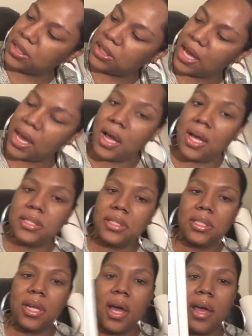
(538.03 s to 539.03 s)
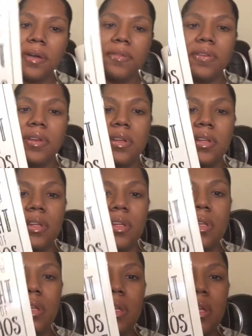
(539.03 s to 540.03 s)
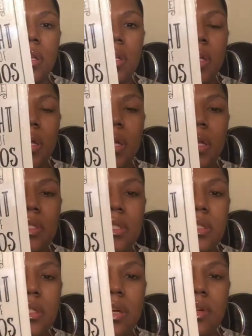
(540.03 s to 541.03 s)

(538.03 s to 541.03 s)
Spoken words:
of chaos and love. This is so